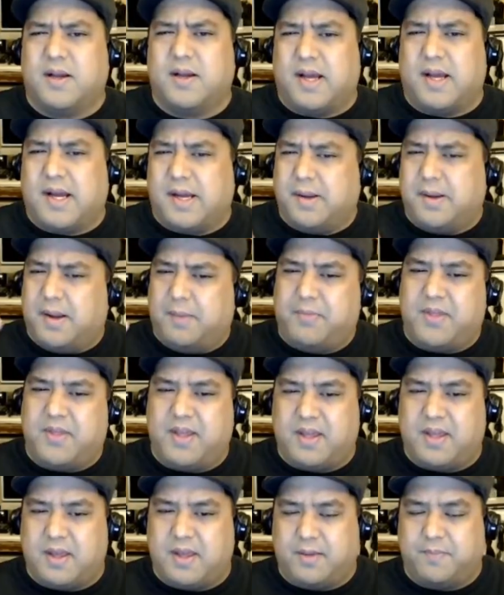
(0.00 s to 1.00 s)
I'm
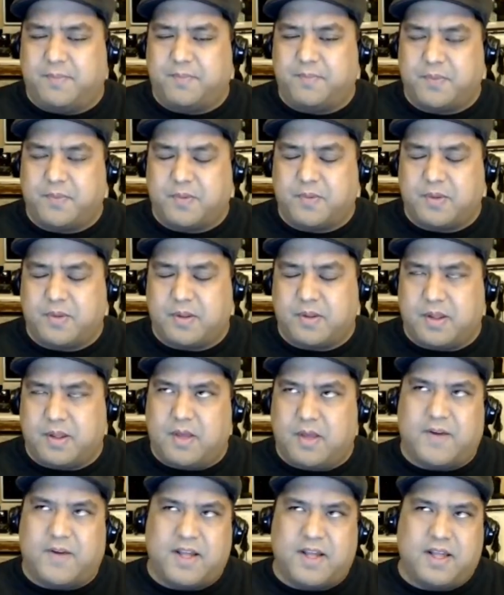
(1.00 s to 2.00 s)
thinking,
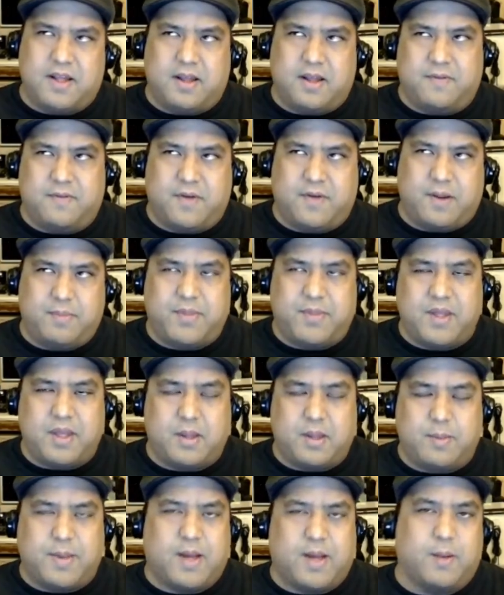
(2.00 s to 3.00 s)
if I'm
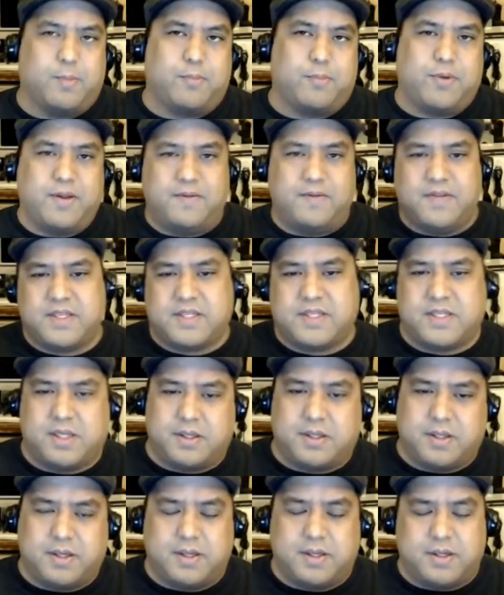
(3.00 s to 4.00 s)
thinking about previous
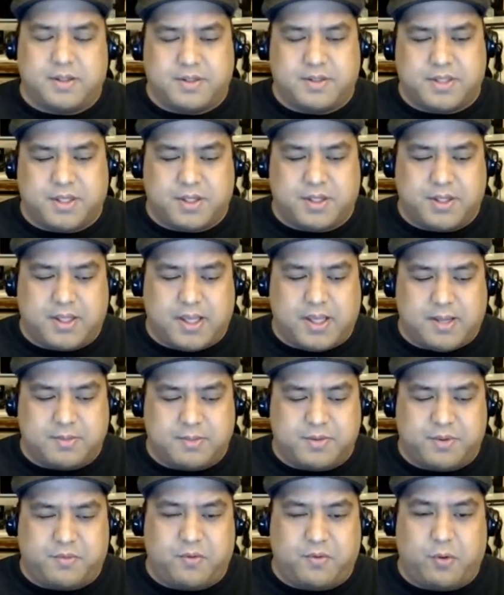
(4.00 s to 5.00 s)
Zelda
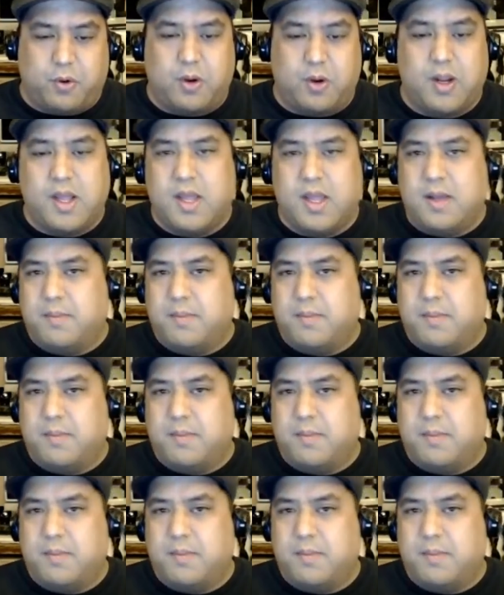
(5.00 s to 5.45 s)
games before,